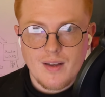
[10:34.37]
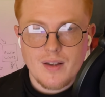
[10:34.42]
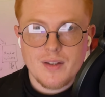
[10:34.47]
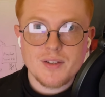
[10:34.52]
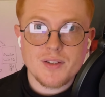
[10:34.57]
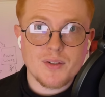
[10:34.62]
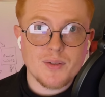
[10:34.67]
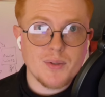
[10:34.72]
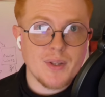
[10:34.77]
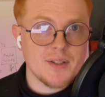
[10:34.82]

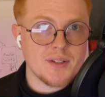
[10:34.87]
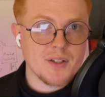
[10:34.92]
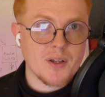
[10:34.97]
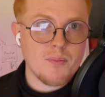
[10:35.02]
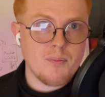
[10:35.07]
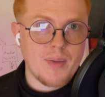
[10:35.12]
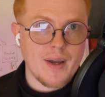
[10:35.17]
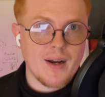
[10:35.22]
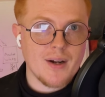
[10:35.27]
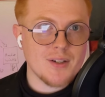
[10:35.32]
So let's
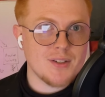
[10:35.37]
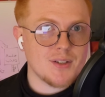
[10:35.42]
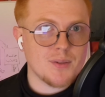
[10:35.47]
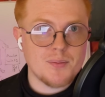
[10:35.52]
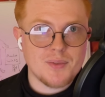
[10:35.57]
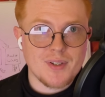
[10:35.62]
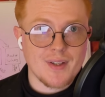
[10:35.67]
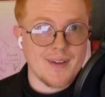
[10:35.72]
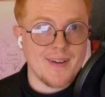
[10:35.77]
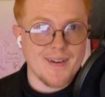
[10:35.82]
compare some
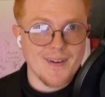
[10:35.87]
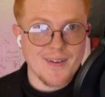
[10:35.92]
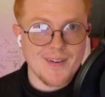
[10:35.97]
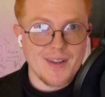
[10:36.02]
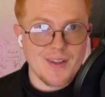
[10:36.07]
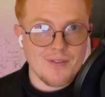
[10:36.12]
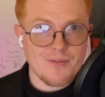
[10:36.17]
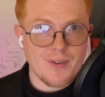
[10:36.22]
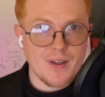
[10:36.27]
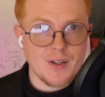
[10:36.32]

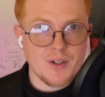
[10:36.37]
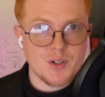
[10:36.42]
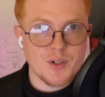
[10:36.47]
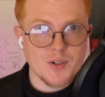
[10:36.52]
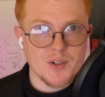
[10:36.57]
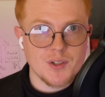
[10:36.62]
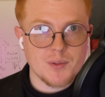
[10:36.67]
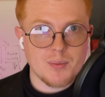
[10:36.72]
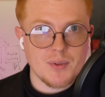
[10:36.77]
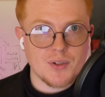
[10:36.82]
security
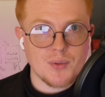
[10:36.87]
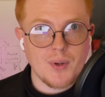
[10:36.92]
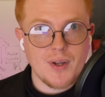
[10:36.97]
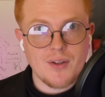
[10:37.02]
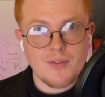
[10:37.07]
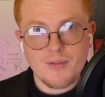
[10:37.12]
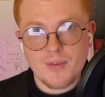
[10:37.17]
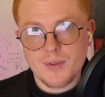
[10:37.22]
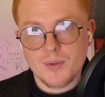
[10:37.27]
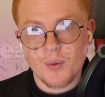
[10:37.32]
features between
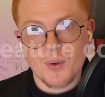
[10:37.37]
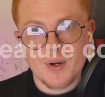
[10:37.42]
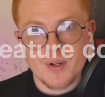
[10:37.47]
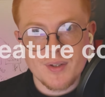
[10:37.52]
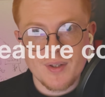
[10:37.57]
Fedora